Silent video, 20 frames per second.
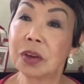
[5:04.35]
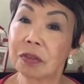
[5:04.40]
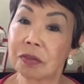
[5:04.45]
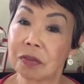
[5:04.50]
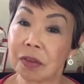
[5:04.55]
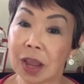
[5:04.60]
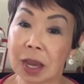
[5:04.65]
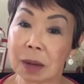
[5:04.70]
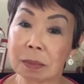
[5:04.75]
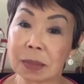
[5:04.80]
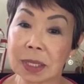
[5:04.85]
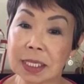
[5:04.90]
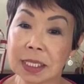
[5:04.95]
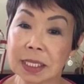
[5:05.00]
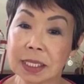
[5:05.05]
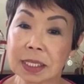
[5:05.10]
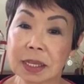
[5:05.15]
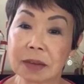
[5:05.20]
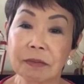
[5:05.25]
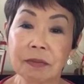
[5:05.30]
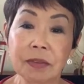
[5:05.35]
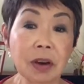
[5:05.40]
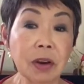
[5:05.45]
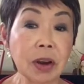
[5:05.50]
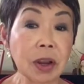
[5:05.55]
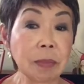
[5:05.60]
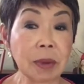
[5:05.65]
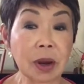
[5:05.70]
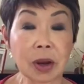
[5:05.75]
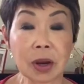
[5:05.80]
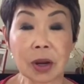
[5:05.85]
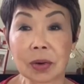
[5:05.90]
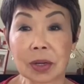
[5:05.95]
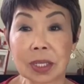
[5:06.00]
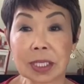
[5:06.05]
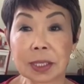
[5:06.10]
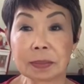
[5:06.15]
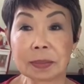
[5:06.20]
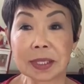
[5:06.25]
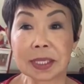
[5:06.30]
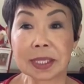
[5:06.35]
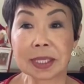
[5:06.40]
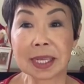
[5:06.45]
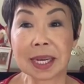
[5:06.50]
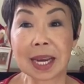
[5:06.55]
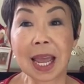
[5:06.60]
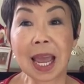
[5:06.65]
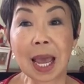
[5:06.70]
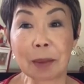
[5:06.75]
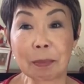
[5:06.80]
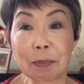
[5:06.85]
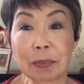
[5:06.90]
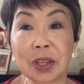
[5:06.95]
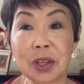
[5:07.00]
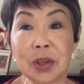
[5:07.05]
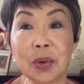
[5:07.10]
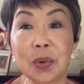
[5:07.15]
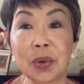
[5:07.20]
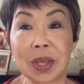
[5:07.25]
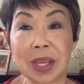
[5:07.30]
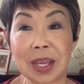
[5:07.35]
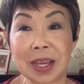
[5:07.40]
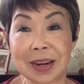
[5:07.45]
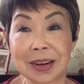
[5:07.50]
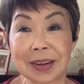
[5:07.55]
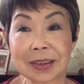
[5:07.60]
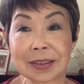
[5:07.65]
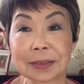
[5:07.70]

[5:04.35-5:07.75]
families a very Merry Christmas and a Happy New Year.